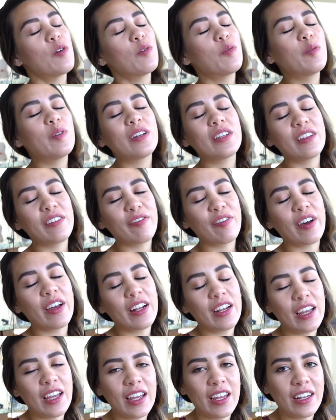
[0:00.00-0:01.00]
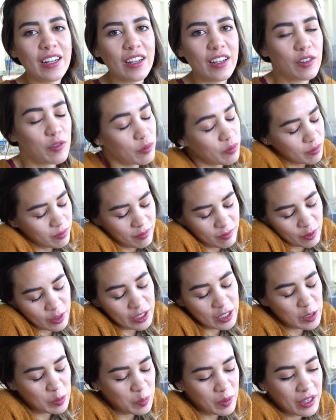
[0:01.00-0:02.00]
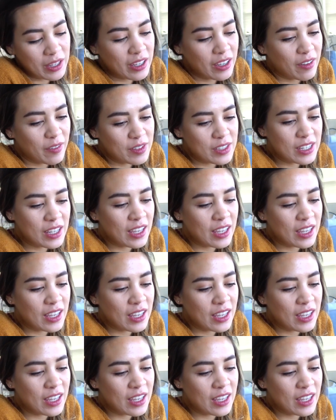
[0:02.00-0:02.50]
really fun and really sweet gifts.